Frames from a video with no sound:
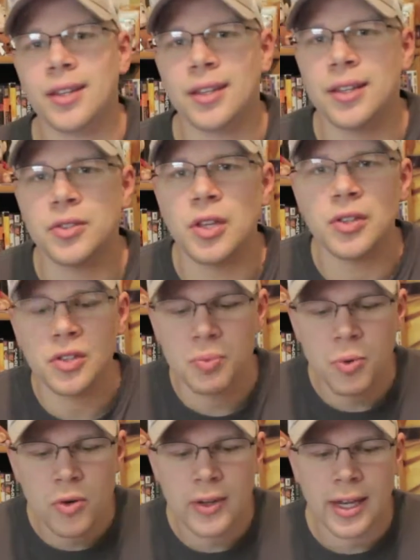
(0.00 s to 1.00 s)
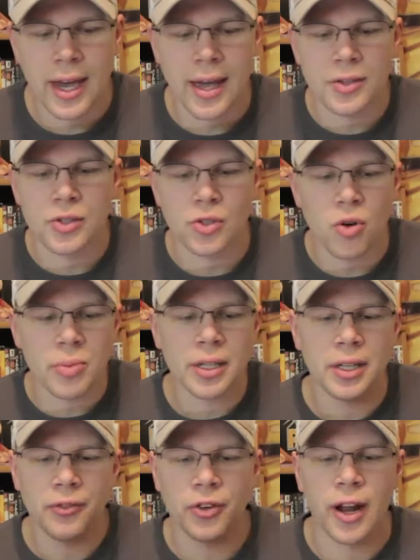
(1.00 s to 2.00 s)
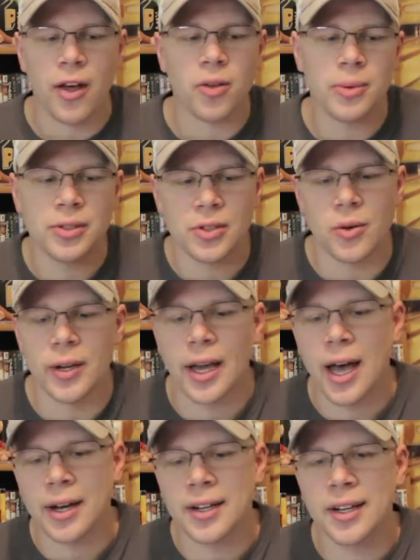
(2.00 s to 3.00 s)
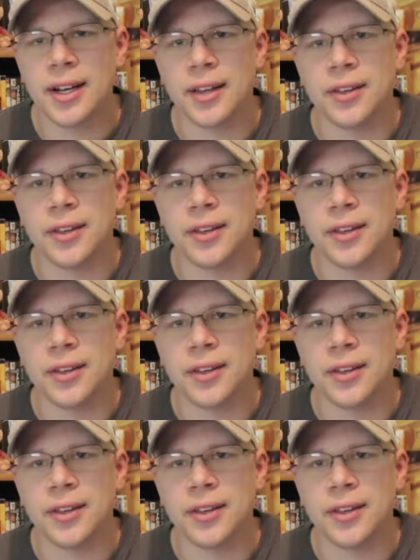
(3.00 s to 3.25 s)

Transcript: this movie has so many different elements going on in it,